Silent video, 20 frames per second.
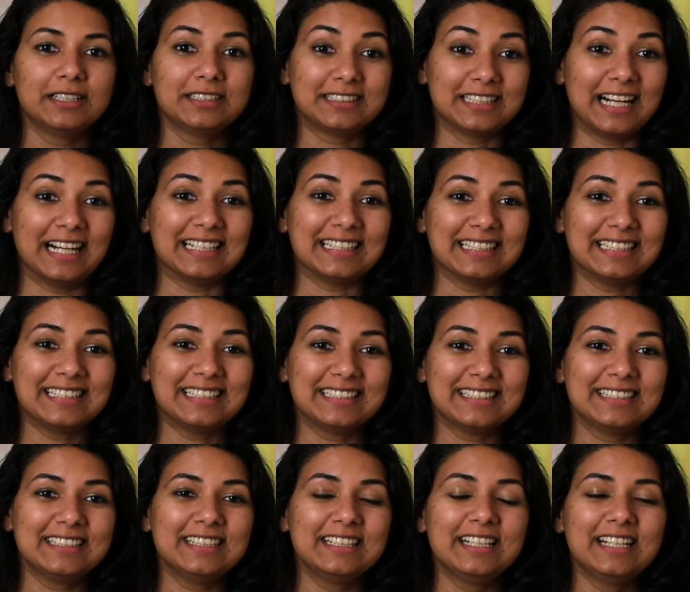
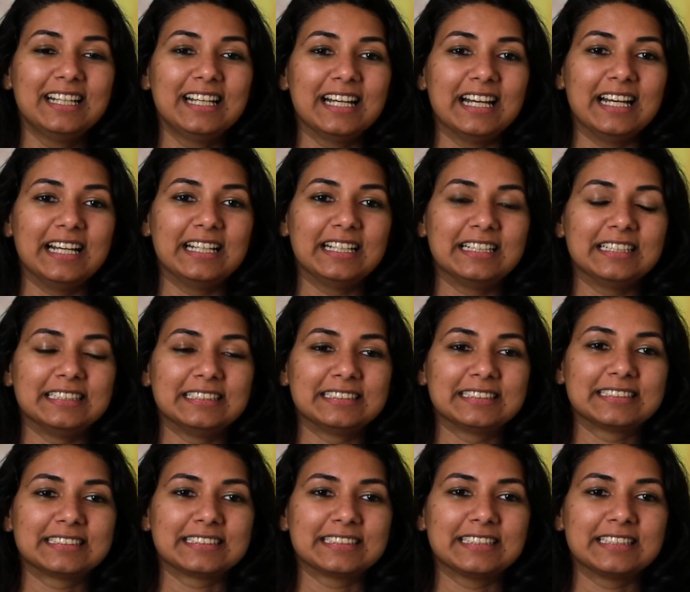dying,
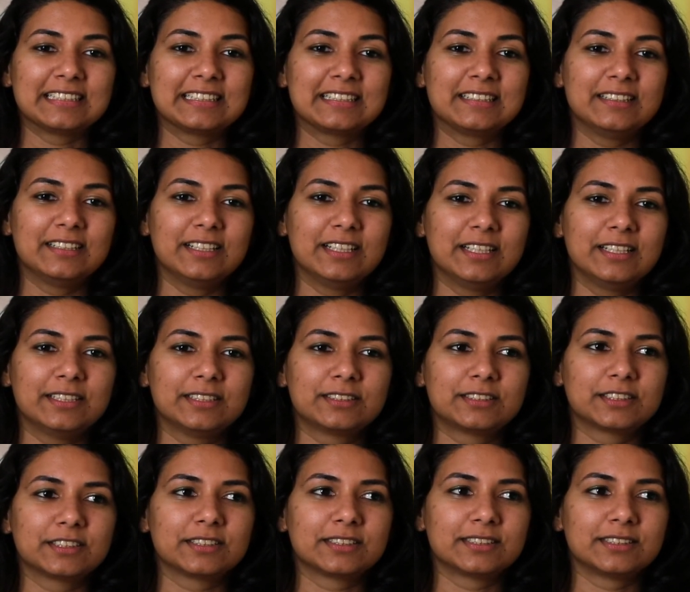and it
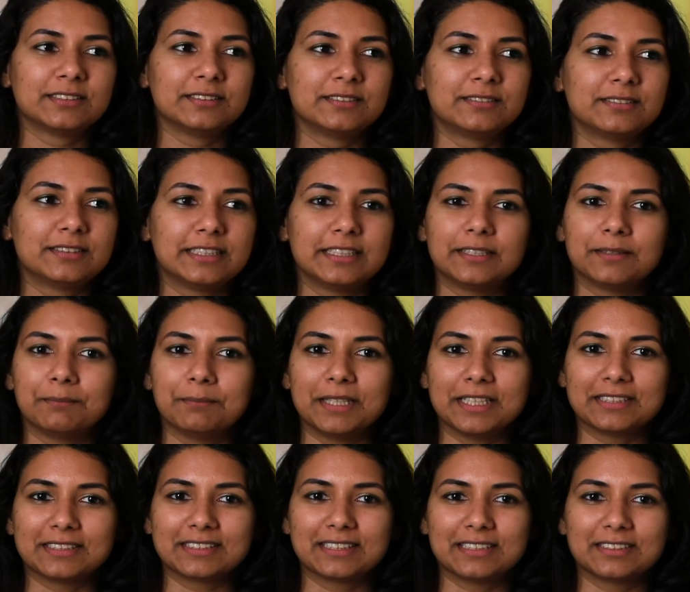just didn't
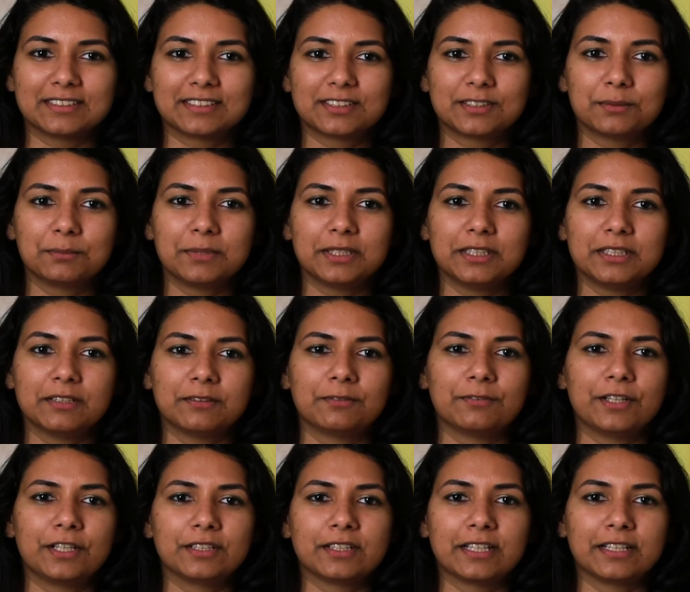make sense to me. It
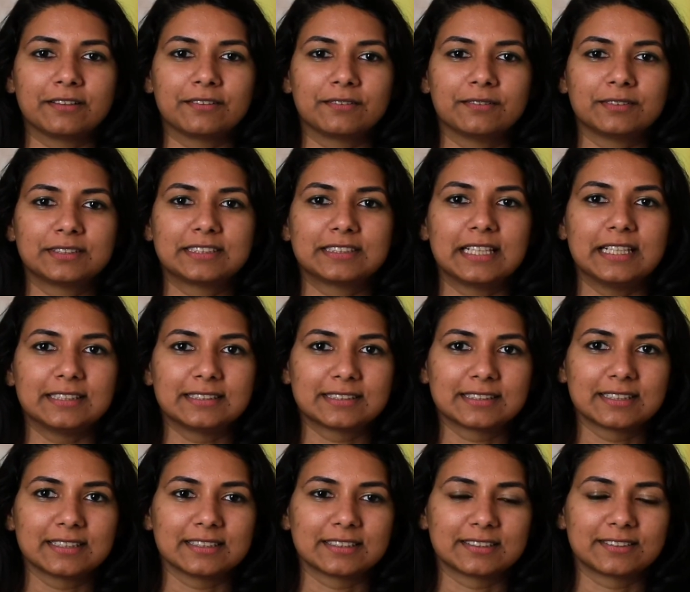felt like
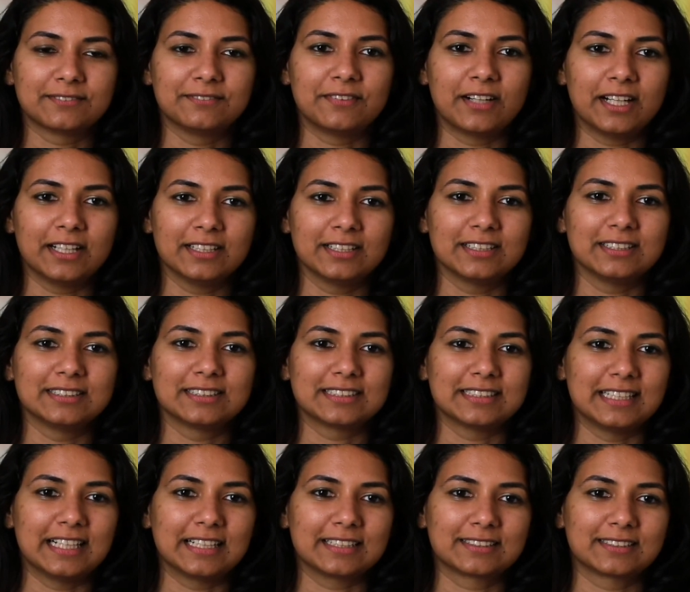senseless violence
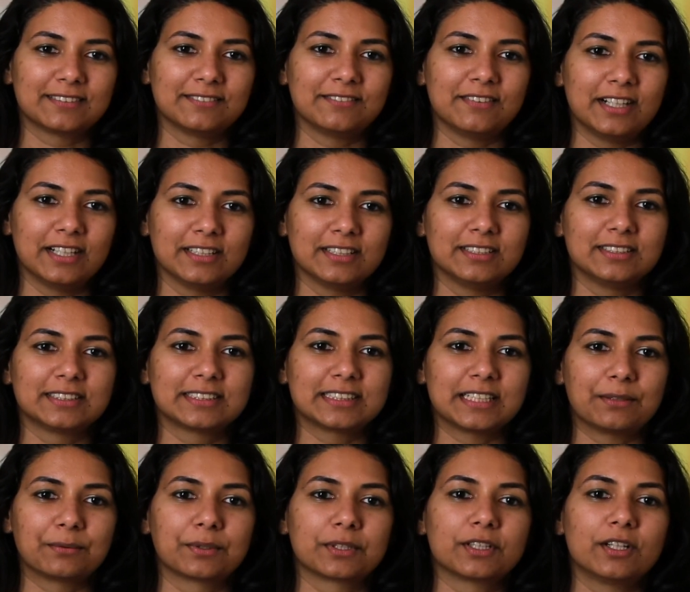and acts of violence
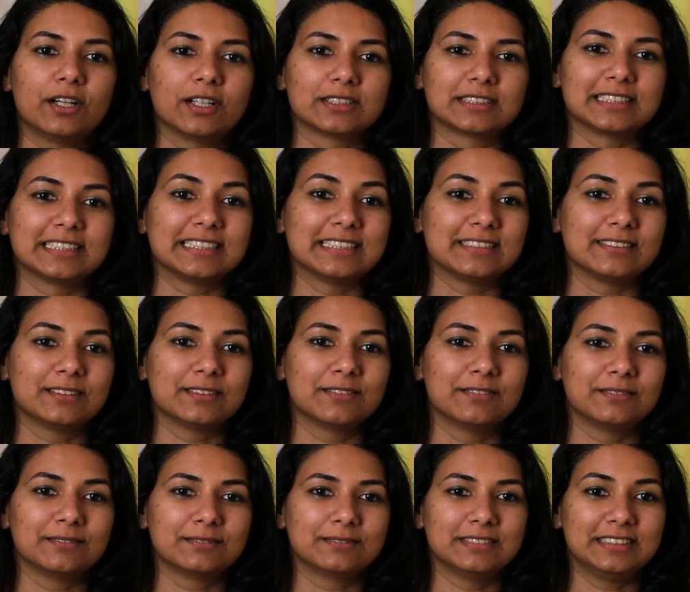that were causing
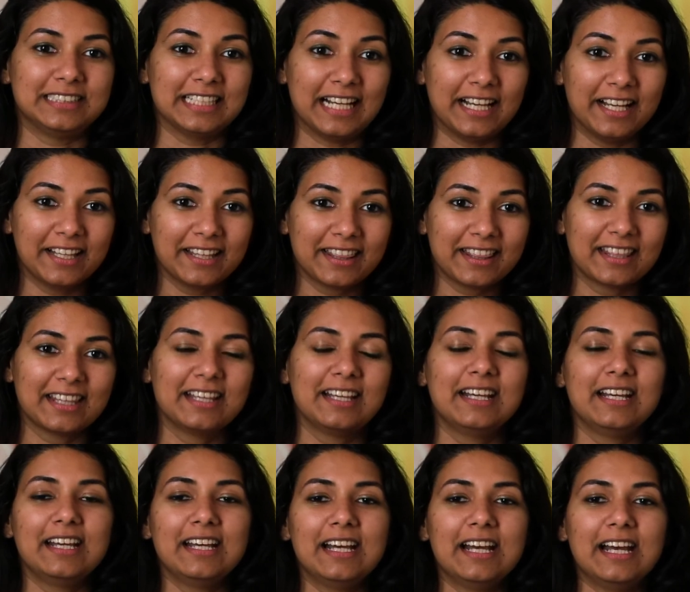death.
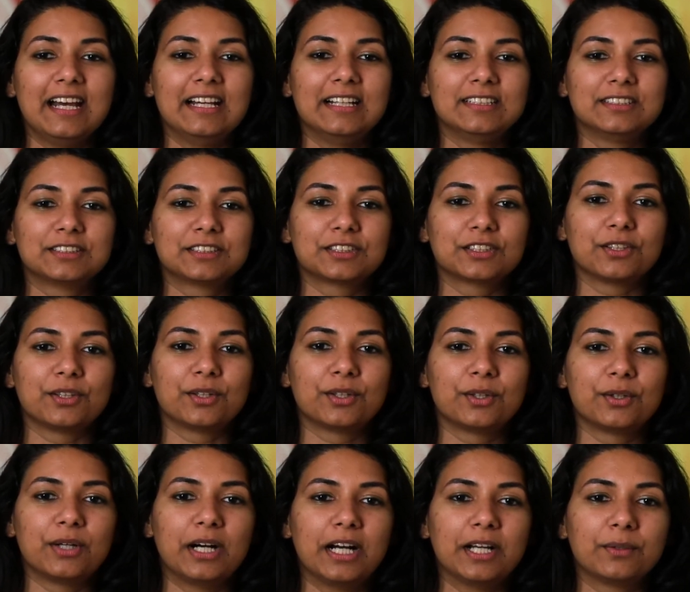And
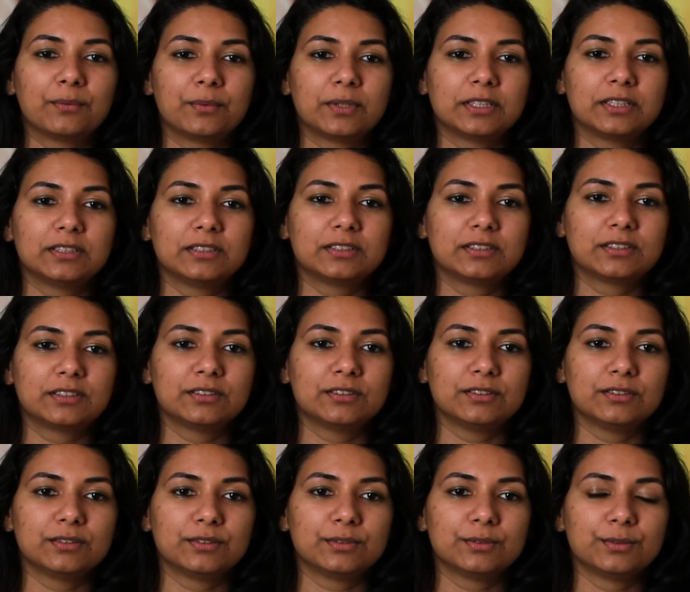so I wanted to
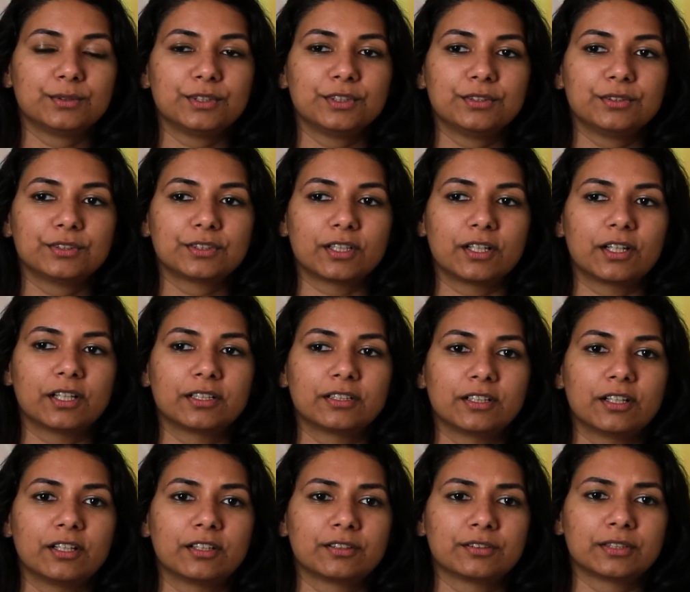use art not